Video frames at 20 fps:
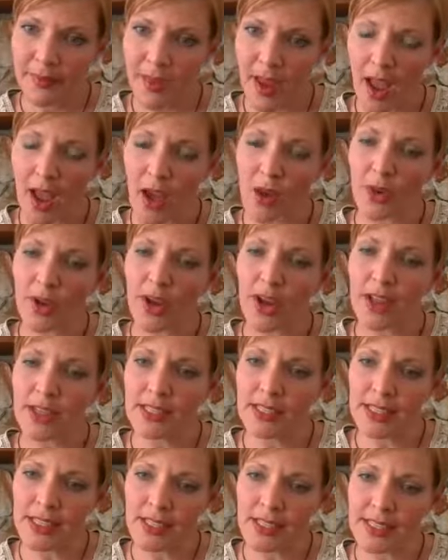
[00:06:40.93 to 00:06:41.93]
Oh, good.
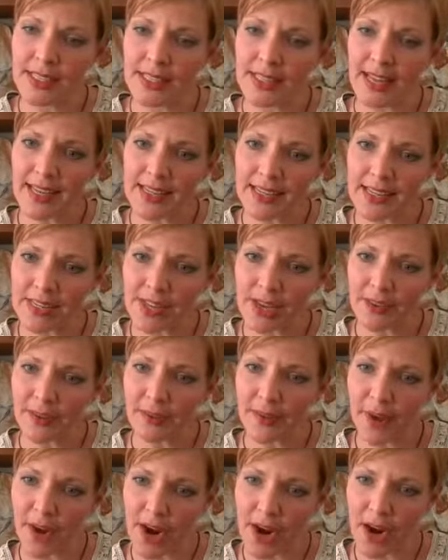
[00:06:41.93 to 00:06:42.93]
Susan says it's good
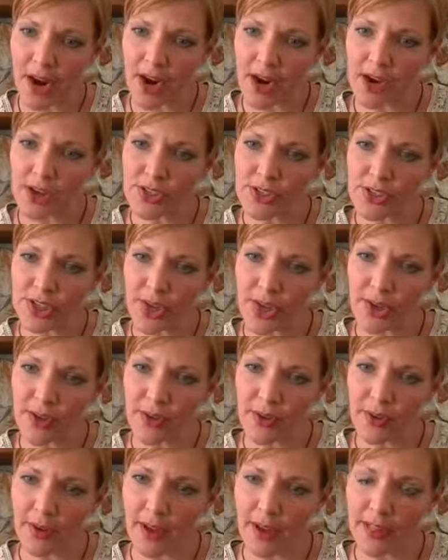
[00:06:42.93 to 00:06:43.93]
for her.
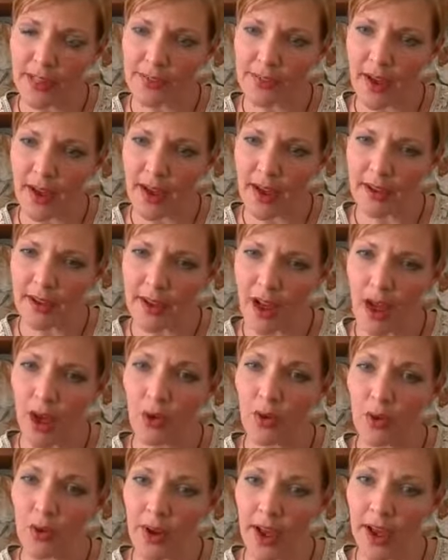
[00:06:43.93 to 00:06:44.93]
So it's fine.
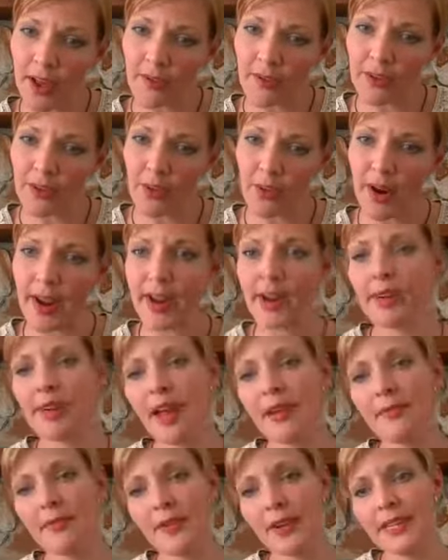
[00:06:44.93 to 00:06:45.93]
Oh, okay. Victoria, you're
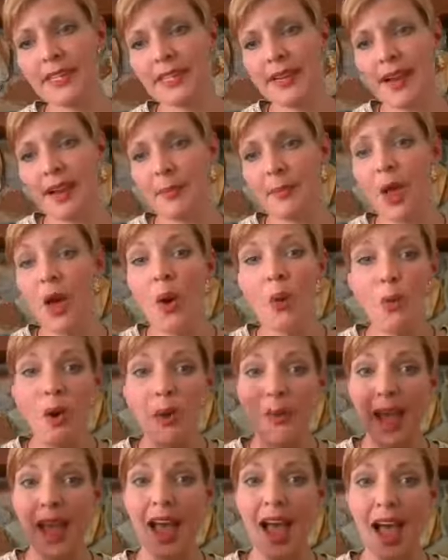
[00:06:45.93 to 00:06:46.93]
not freezing up. Well,
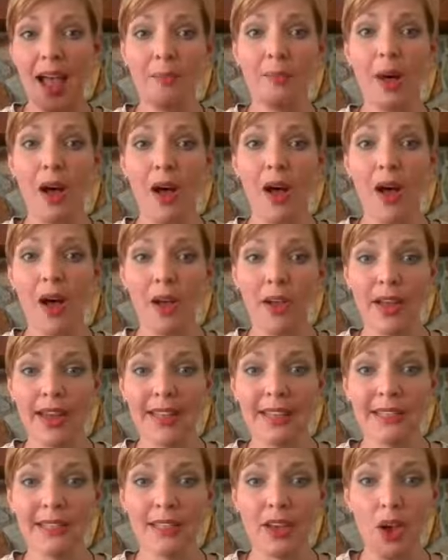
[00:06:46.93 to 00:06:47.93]
my eyeball
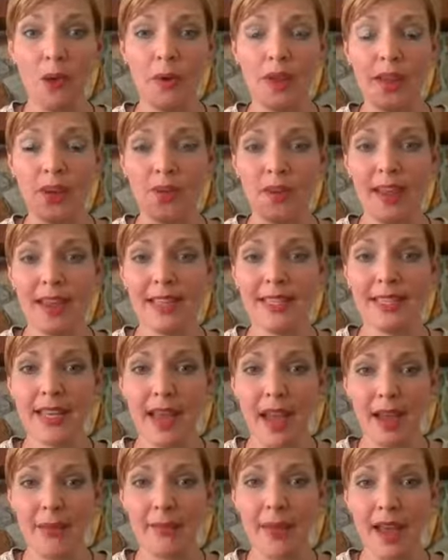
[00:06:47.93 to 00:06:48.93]
is going crazy
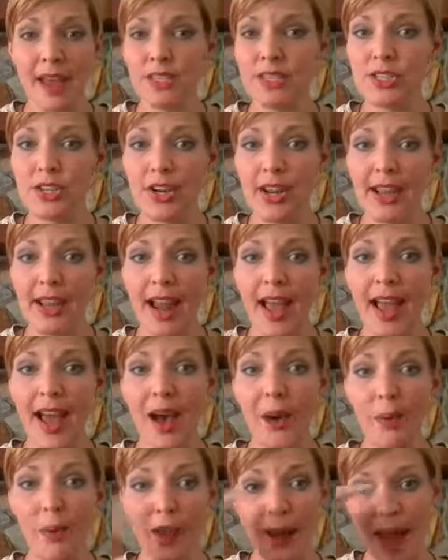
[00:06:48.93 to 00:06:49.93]
on my screen. I
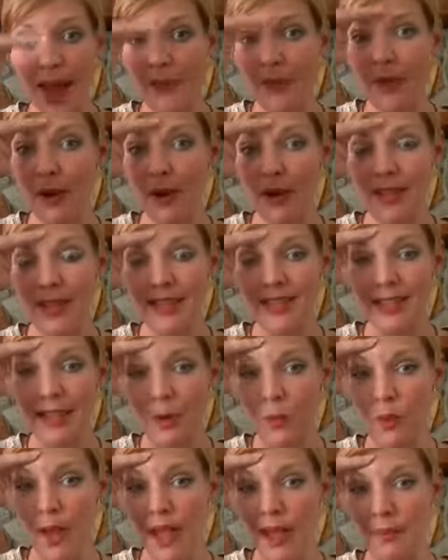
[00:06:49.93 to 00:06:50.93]
got one eyeball that's like
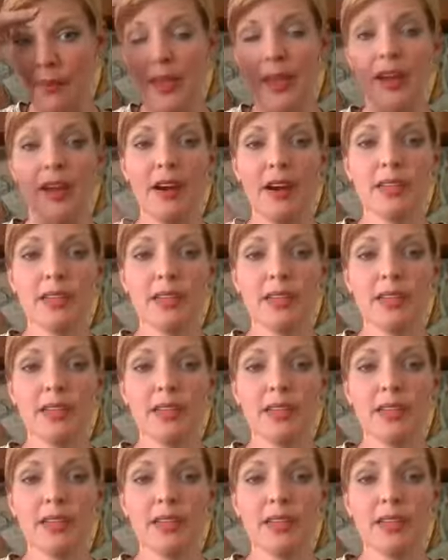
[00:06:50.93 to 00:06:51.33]
way up here.